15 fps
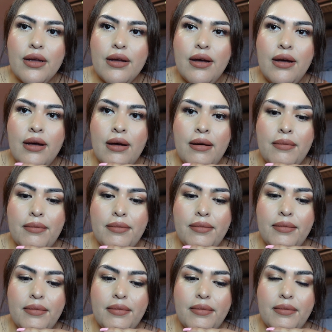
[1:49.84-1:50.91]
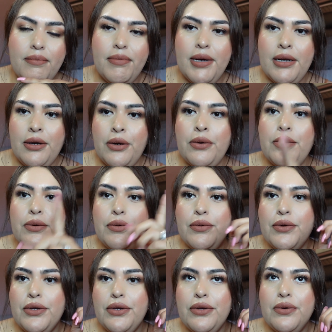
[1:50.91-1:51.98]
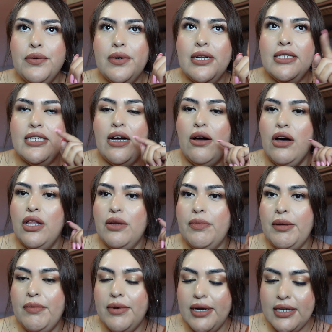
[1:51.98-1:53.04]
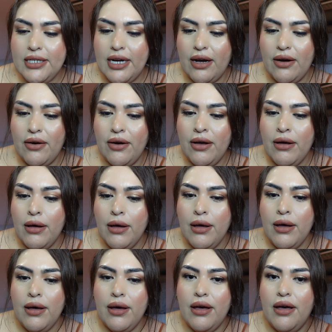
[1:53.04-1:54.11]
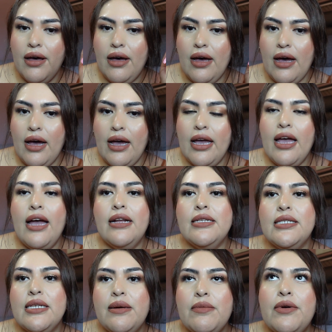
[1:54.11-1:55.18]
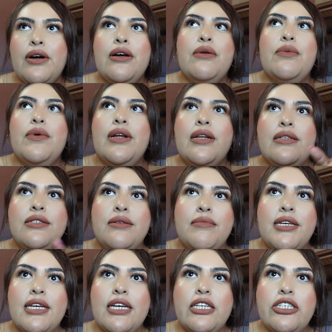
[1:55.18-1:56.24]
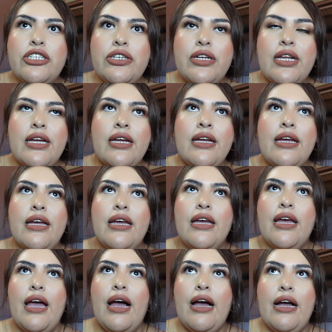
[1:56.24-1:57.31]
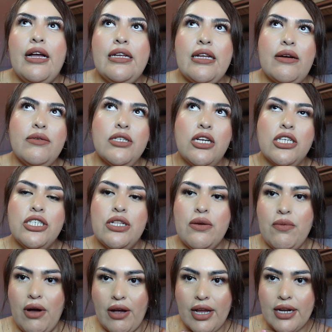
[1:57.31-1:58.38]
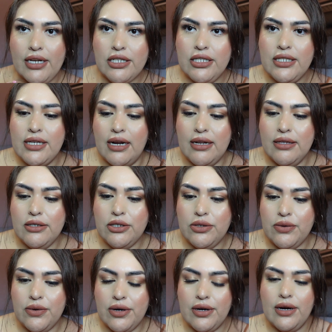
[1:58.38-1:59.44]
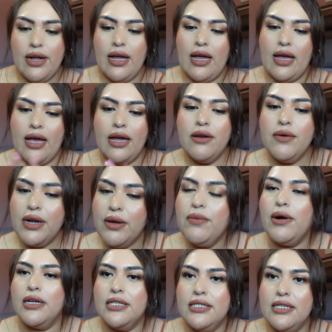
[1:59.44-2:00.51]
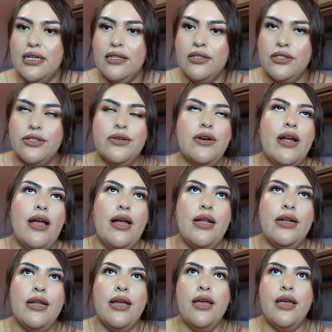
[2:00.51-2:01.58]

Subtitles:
But no, you can tell, other people can tell. I had someone run into me yesterday and I was actually walking inside the store. I had already walked inside the store and